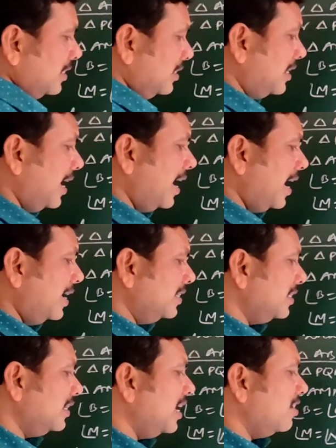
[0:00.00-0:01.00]
say
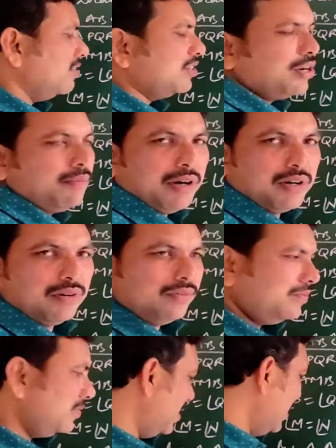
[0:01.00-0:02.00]
as equation number 2.
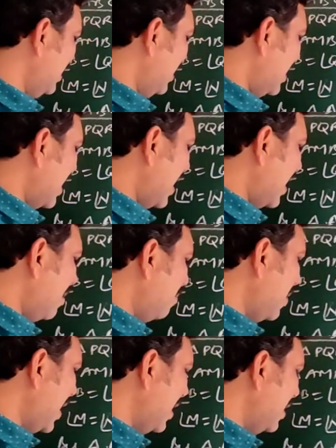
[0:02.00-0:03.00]

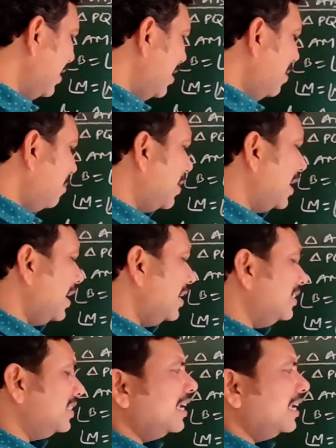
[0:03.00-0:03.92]
AM by PN is